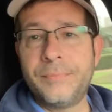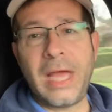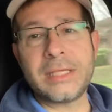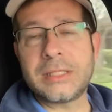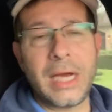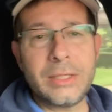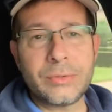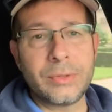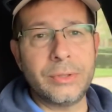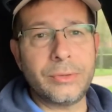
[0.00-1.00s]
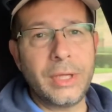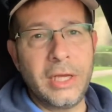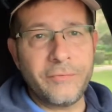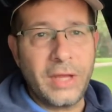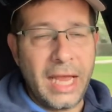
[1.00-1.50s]
That's not true.
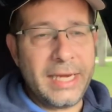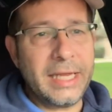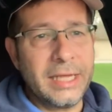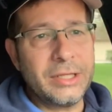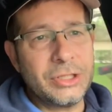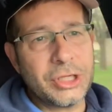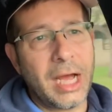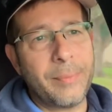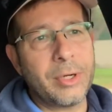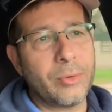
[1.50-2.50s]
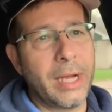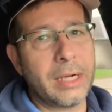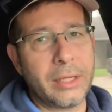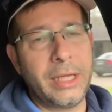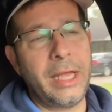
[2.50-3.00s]
If they did the job
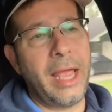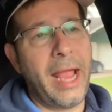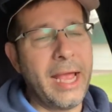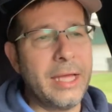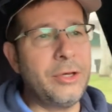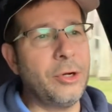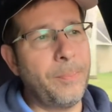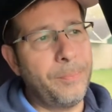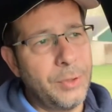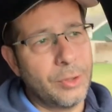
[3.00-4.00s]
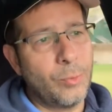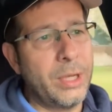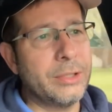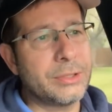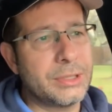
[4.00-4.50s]
correctly and your
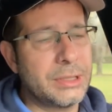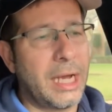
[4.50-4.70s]
wheels and